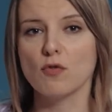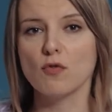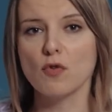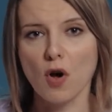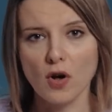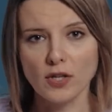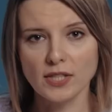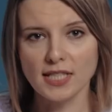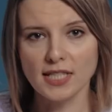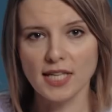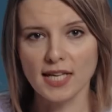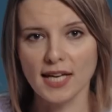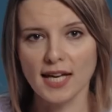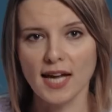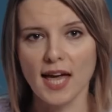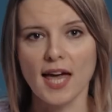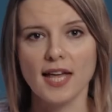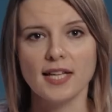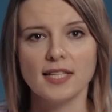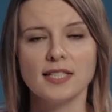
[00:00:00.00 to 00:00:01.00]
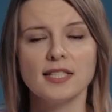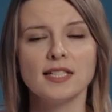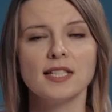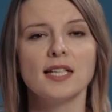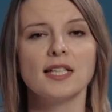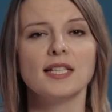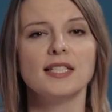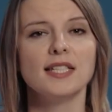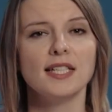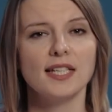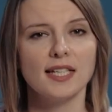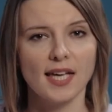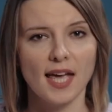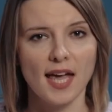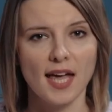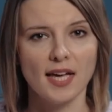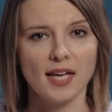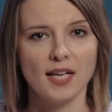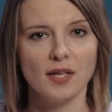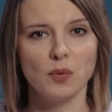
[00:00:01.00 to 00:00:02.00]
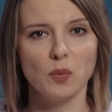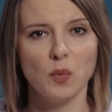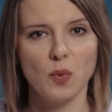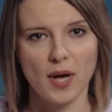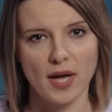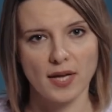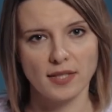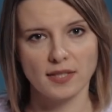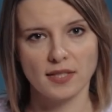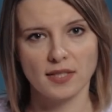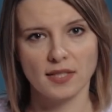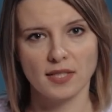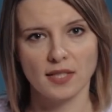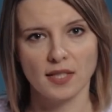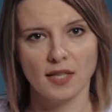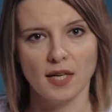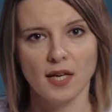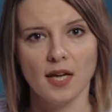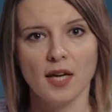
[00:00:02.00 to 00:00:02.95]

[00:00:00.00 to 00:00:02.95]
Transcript: rotting and decaying West.